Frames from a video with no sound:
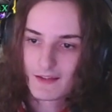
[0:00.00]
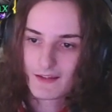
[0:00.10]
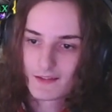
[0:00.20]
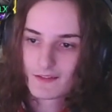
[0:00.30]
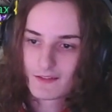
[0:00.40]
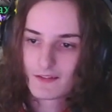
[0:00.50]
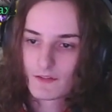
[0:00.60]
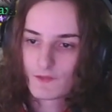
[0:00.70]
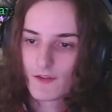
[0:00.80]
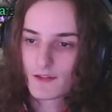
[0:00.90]
seconds.
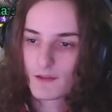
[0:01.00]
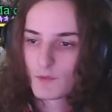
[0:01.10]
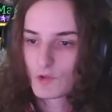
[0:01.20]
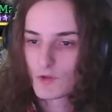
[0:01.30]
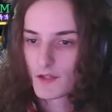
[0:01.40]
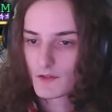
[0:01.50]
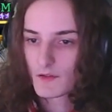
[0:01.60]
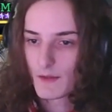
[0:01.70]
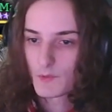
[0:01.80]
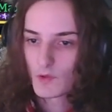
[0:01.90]
This effect can be triggered
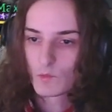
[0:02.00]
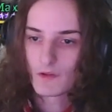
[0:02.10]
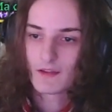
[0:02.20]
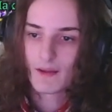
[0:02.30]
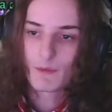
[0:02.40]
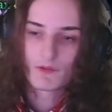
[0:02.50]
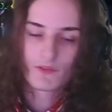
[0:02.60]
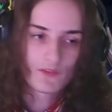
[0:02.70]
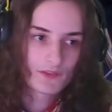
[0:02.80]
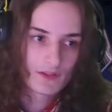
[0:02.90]
up to 1 time
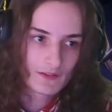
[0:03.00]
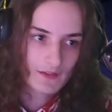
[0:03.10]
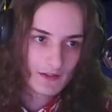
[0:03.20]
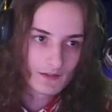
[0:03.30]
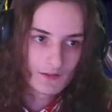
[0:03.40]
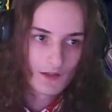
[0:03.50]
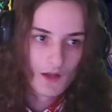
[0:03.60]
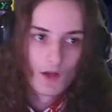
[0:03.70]
every 15 seconds.